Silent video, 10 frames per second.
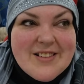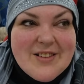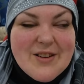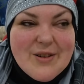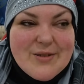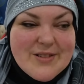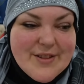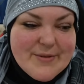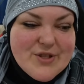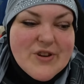Oh, I
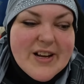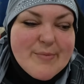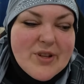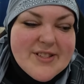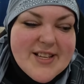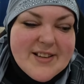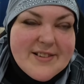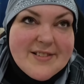thought it was Dragon Ball Z.